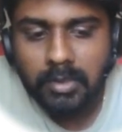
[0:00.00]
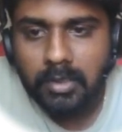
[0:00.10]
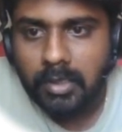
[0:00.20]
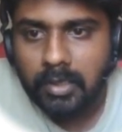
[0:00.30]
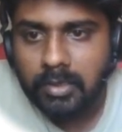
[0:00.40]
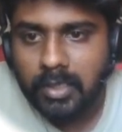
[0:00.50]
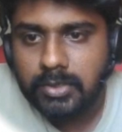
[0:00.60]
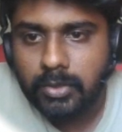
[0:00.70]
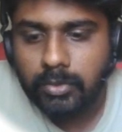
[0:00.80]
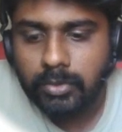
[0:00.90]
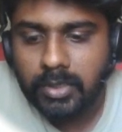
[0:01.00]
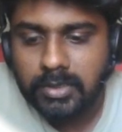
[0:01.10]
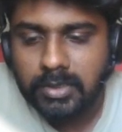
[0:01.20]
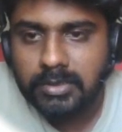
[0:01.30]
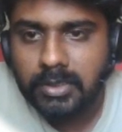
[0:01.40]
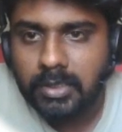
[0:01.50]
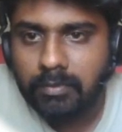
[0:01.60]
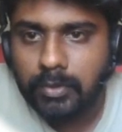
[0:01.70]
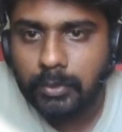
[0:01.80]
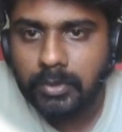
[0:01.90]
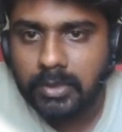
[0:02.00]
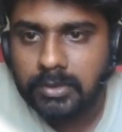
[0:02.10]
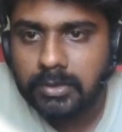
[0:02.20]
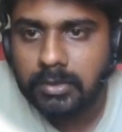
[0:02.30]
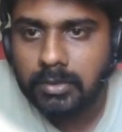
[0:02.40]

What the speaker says: and I'll show you the result set of two things.